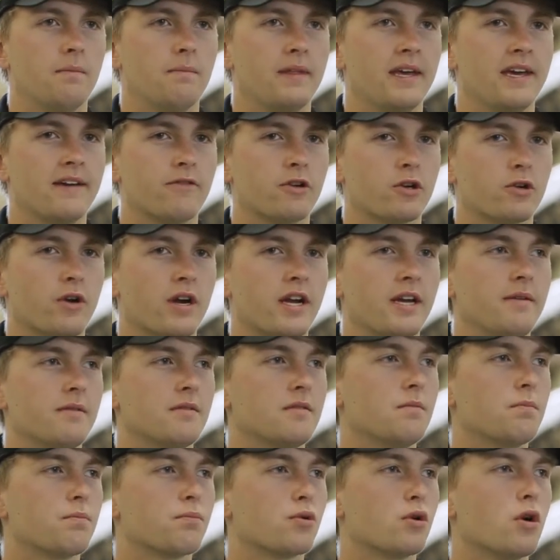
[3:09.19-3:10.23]
they have a great
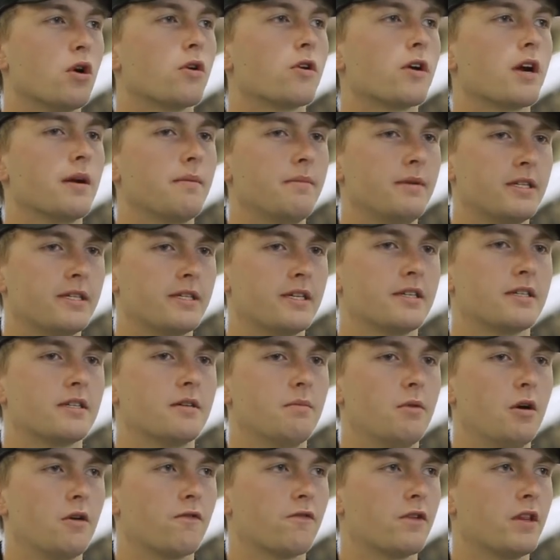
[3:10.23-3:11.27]
program and
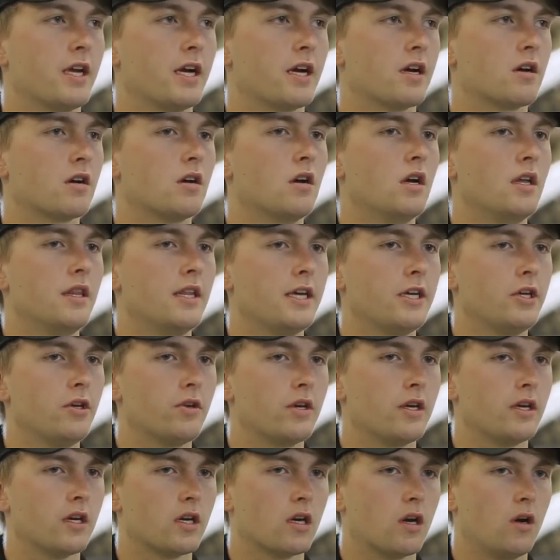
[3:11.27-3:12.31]
system over there that you
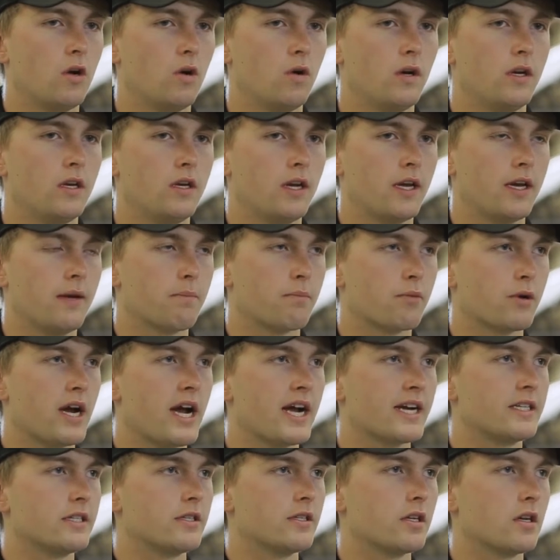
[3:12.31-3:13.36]
can go and
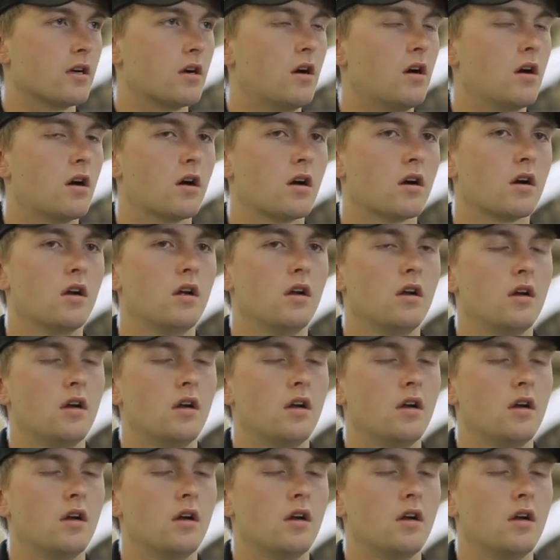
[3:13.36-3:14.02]
practice a car